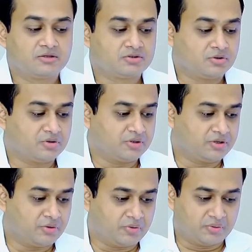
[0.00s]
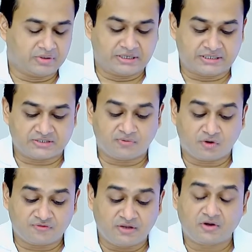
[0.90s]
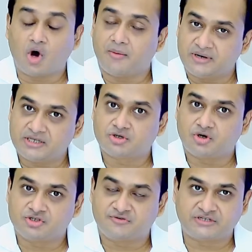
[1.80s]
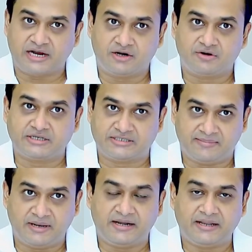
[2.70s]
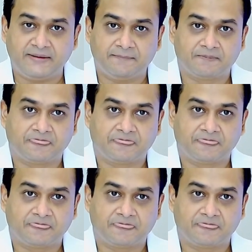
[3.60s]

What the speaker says: So it is one of the commonest cause of childhood disability